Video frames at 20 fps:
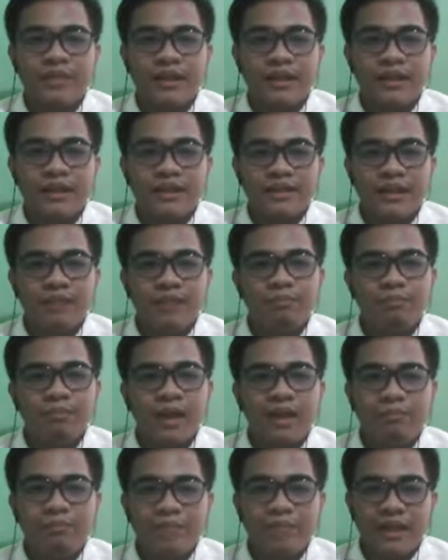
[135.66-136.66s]
Said
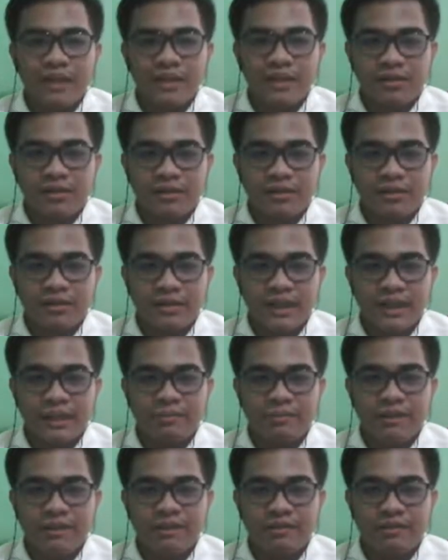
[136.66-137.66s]
biplane is also named
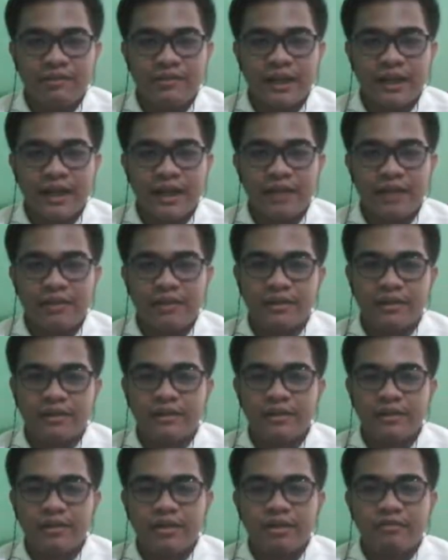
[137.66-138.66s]
the Flyer,
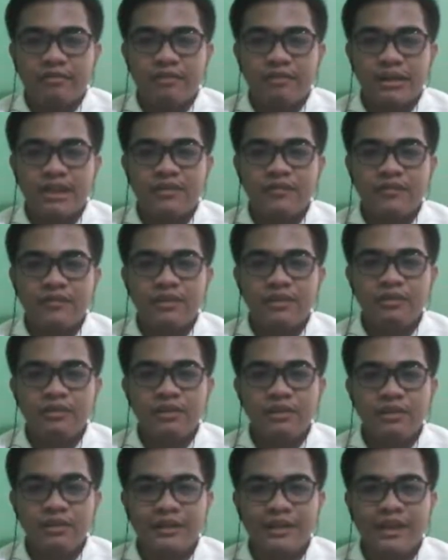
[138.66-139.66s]
which flew
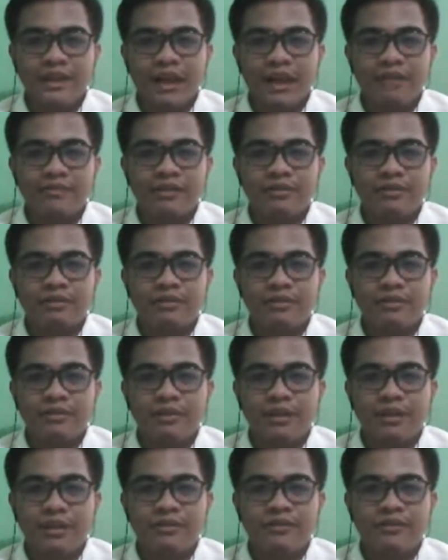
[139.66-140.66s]
during the afternoon
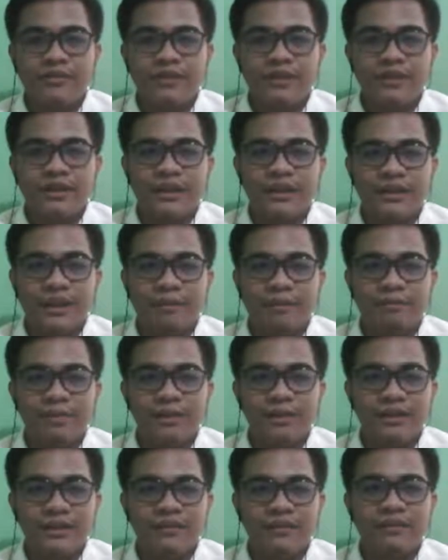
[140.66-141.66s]
of December
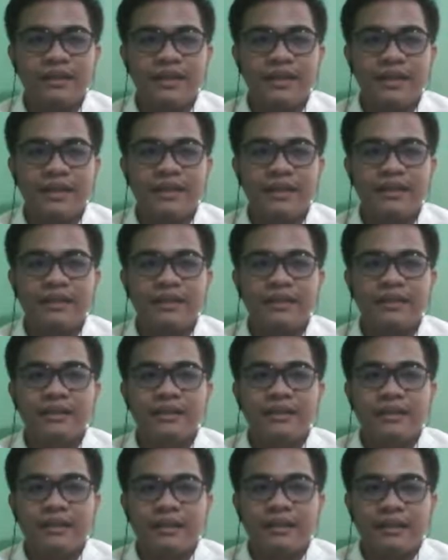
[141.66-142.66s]
17,
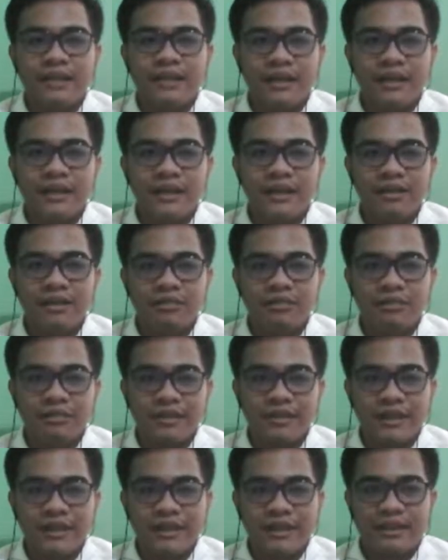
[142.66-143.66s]

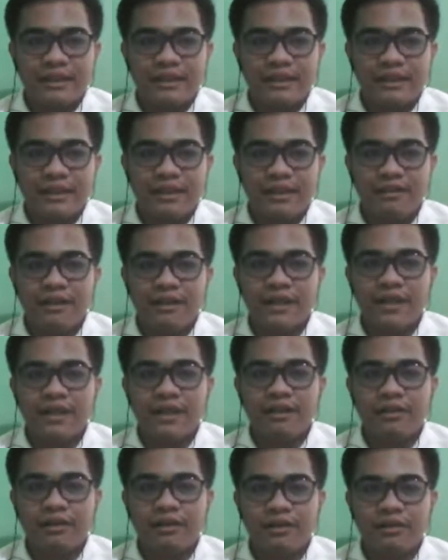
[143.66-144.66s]
1903 near Kitty
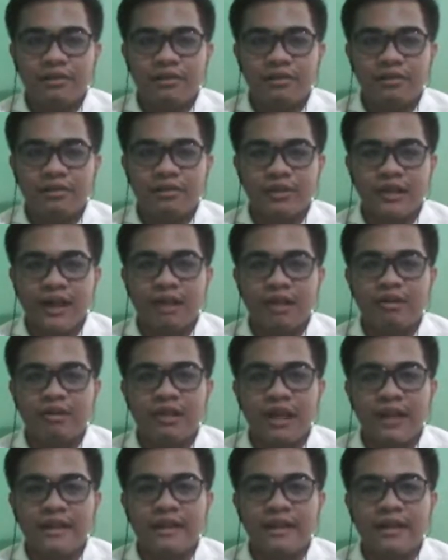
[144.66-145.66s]
Hawk, North
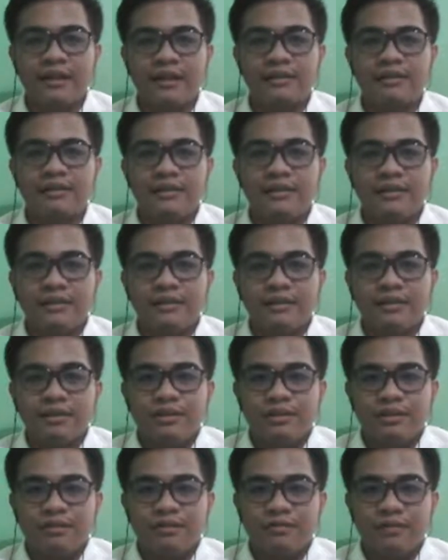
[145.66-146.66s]
Carolina,
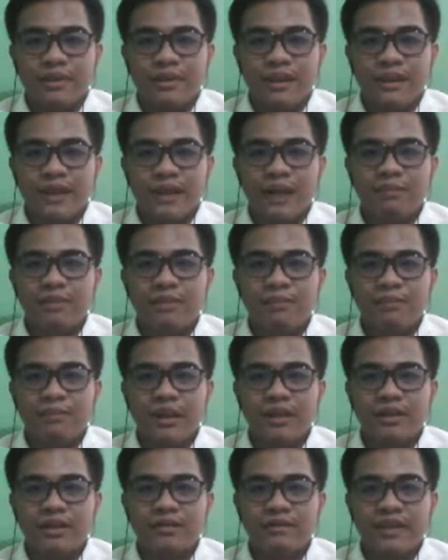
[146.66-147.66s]
with a time span
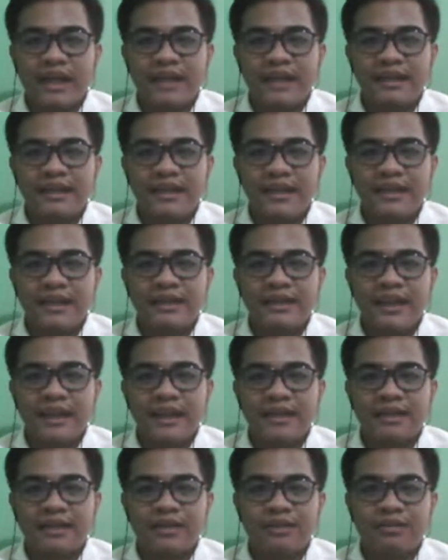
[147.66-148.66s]
of 98
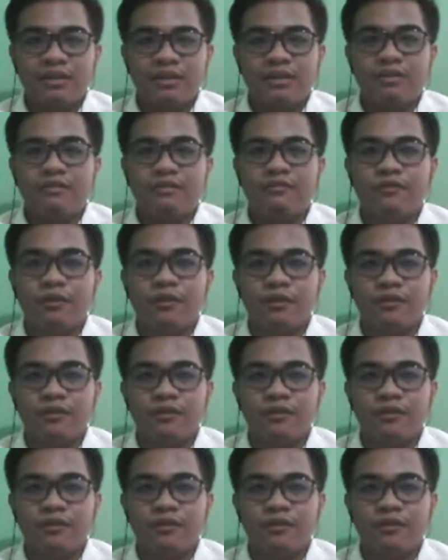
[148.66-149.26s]
seconds on 4